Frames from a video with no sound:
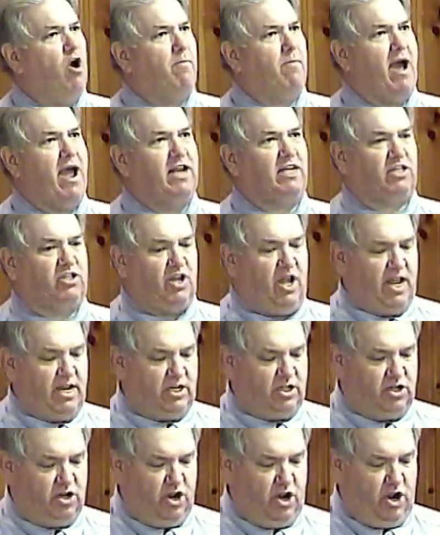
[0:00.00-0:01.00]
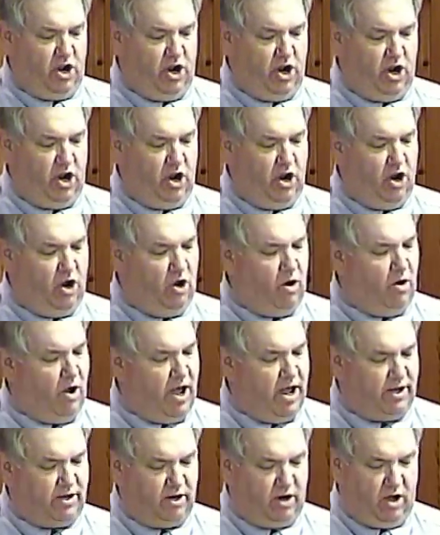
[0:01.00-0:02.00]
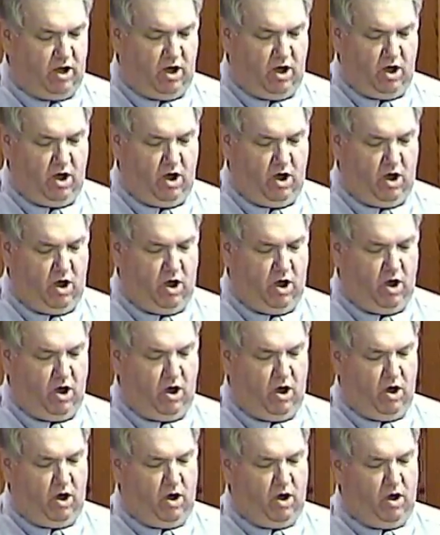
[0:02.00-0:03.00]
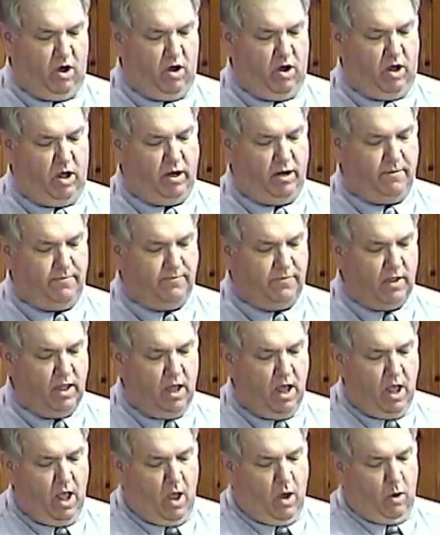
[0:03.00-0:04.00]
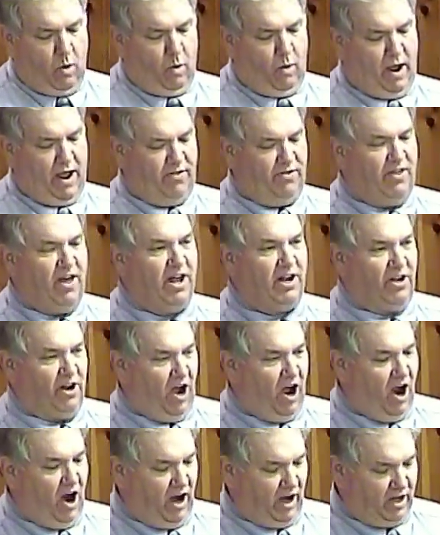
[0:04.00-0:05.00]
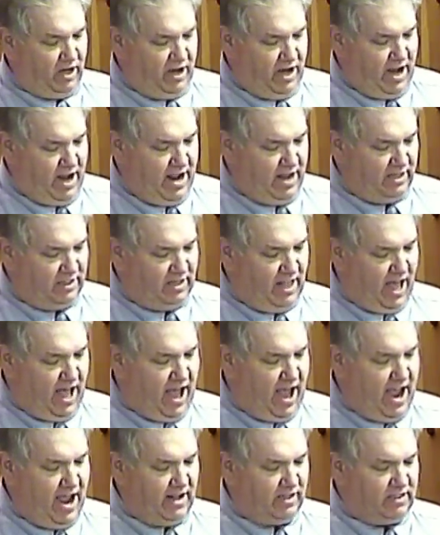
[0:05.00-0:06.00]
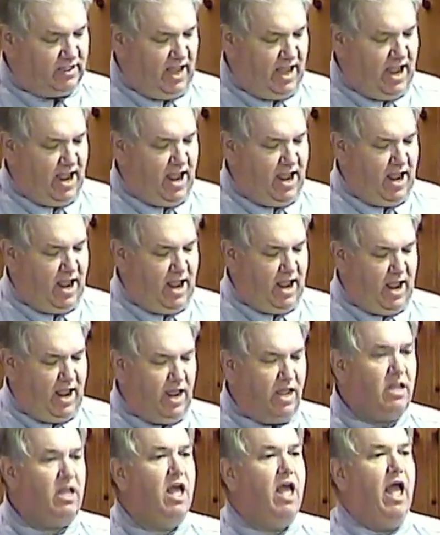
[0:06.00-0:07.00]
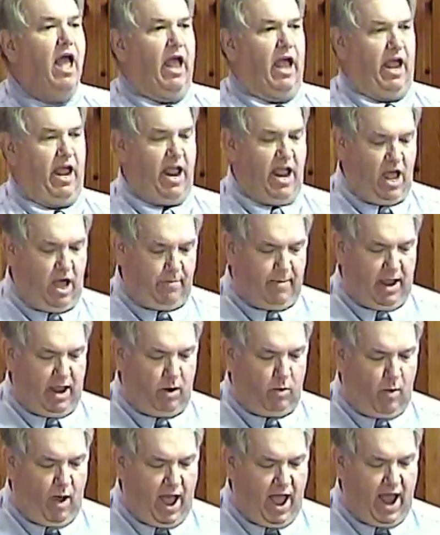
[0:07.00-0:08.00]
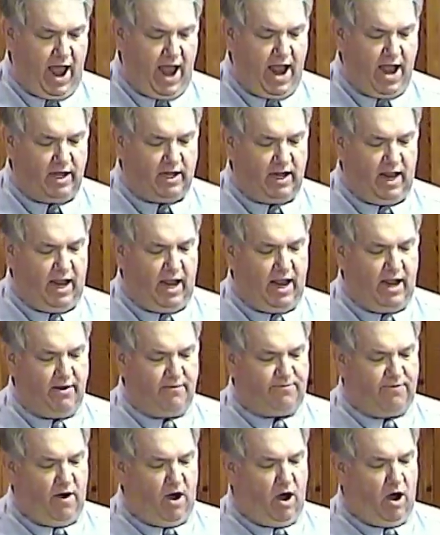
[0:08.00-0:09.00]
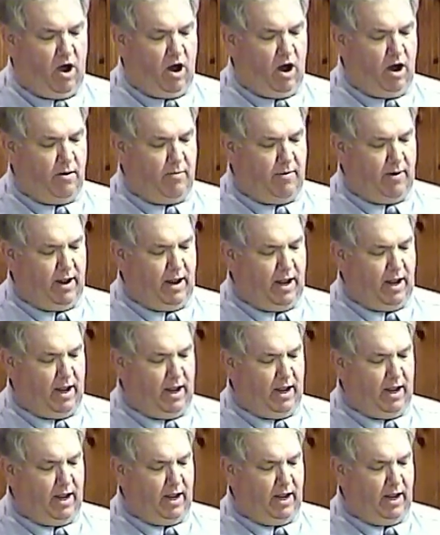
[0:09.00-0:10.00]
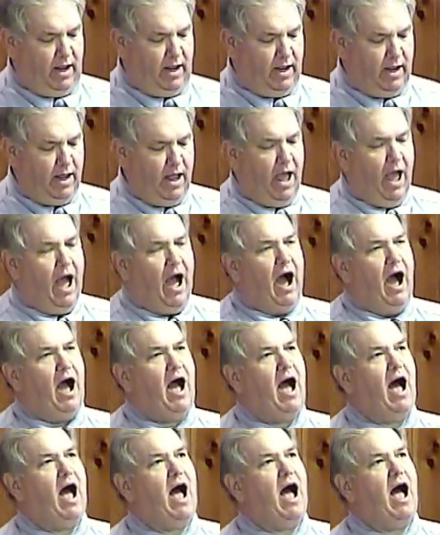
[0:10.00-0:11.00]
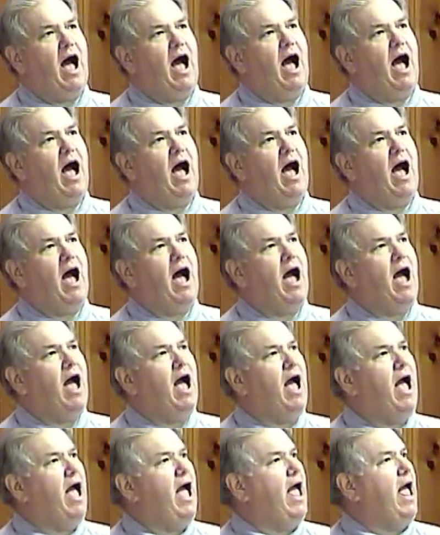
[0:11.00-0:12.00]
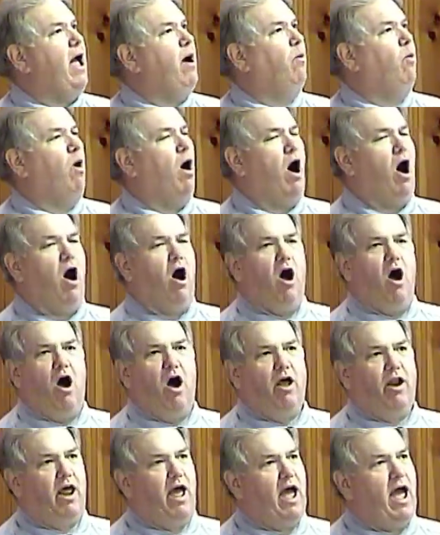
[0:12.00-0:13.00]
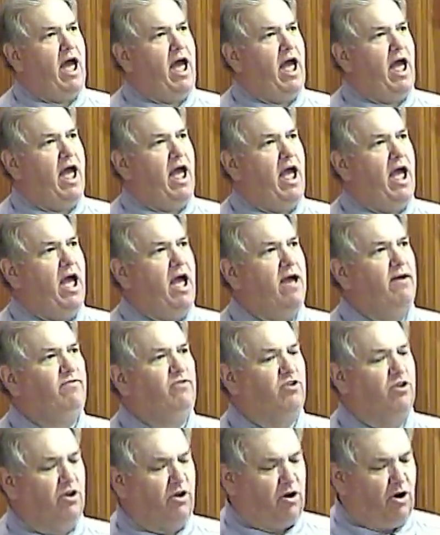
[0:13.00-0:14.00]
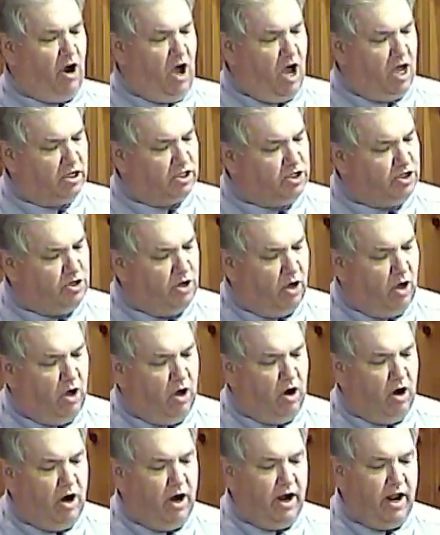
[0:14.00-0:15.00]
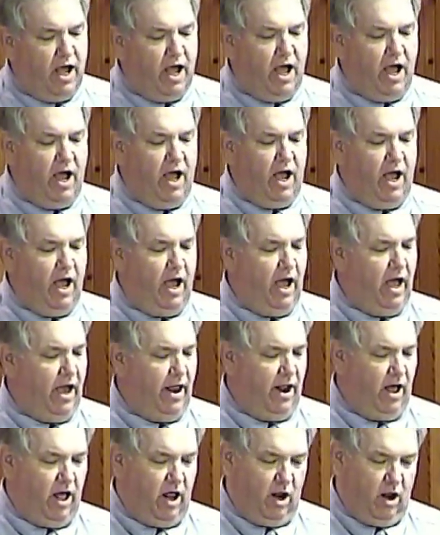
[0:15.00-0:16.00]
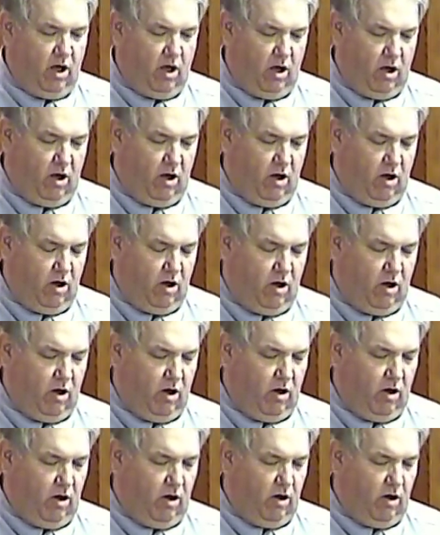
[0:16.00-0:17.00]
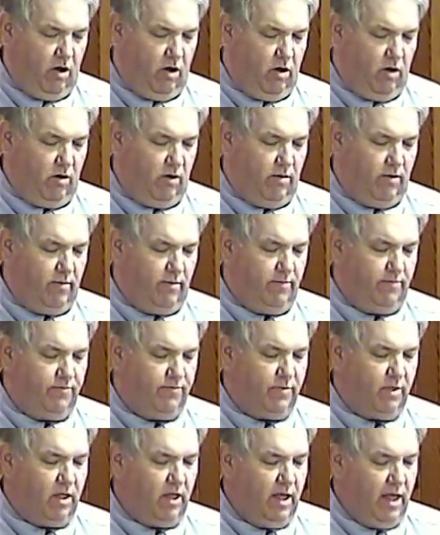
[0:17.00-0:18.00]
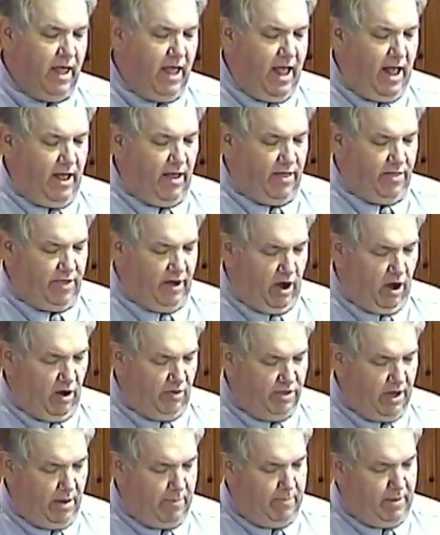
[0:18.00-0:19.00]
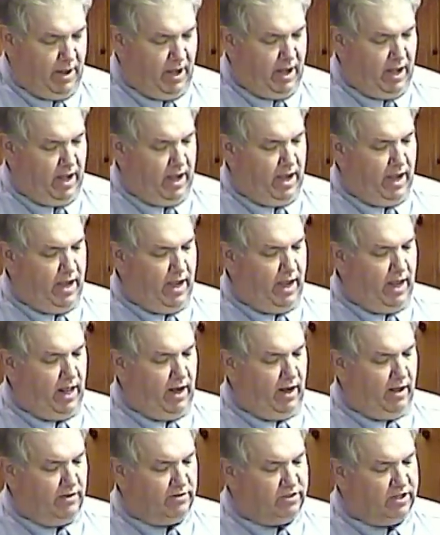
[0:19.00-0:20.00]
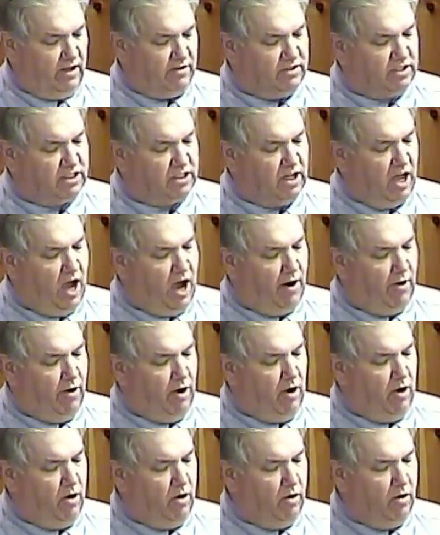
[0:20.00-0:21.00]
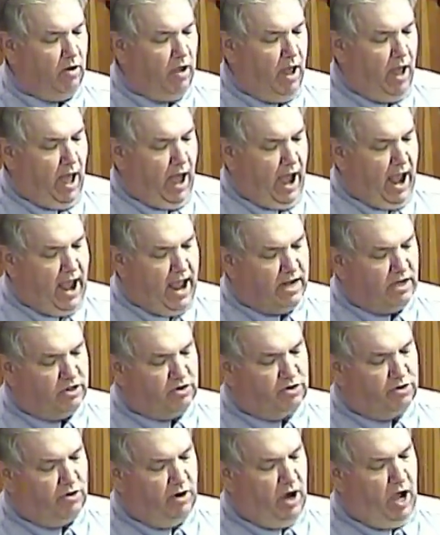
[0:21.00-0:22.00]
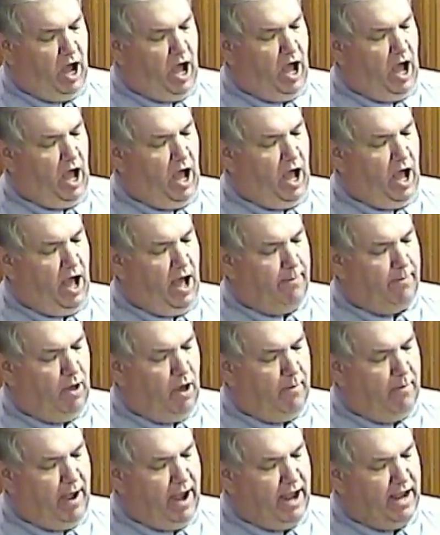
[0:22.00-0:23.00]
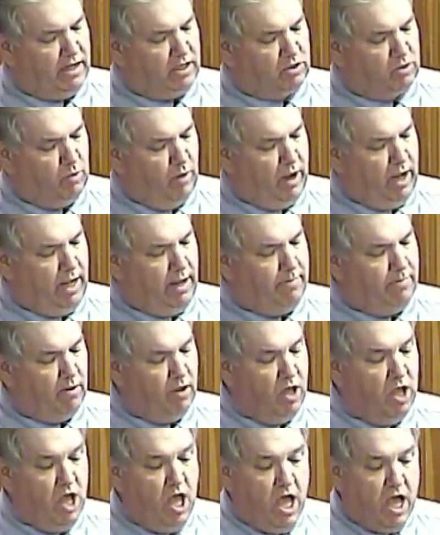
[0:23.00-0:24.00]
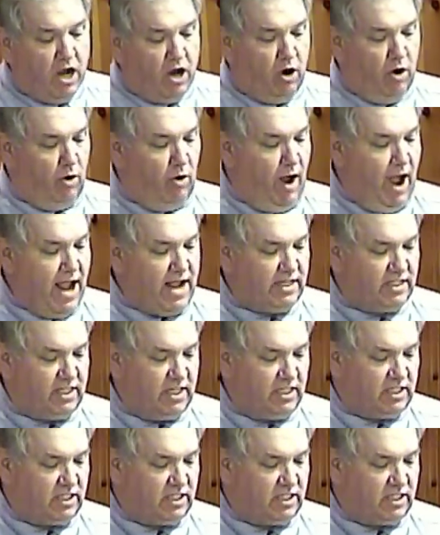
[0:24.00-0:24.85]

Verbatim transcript: my sins to atone. When the darkness I see, he'll be waiting for me. I won't have to cross Jordan alone. Though the billows of sorrow and trouble may sweep, Christ the